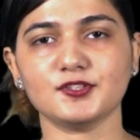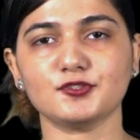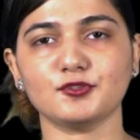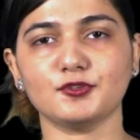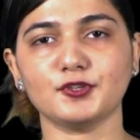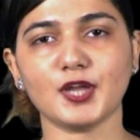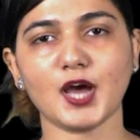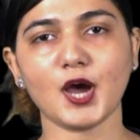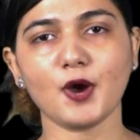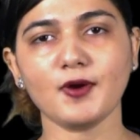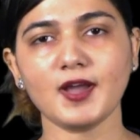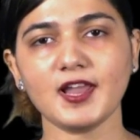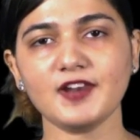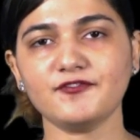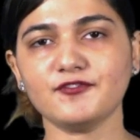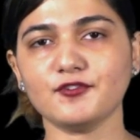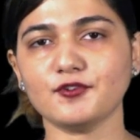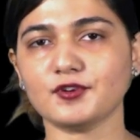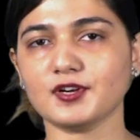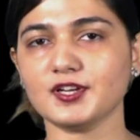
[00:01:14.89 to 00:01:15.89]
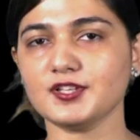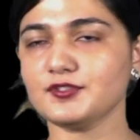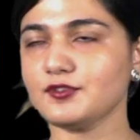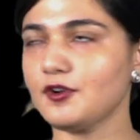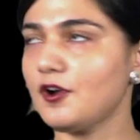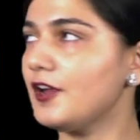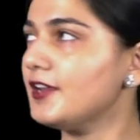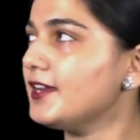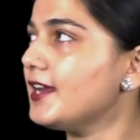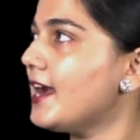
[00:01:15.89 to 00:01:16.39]
So now I'll focus
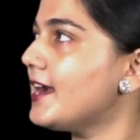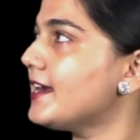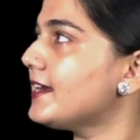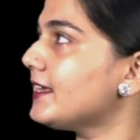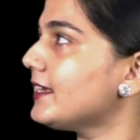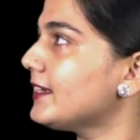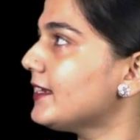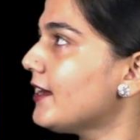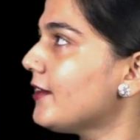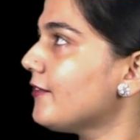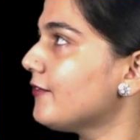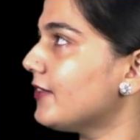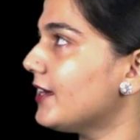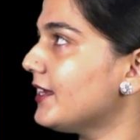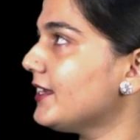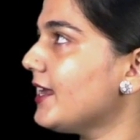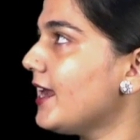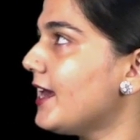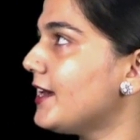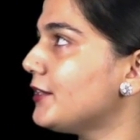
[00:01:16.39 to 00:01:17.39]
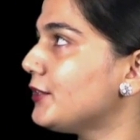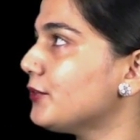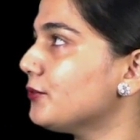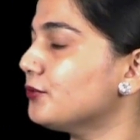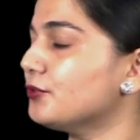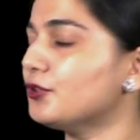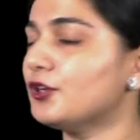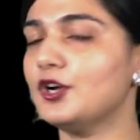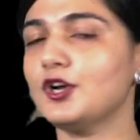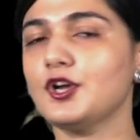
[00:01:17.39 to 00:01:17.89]
on antenna 1 and
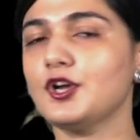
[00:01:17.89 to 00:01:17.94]
2.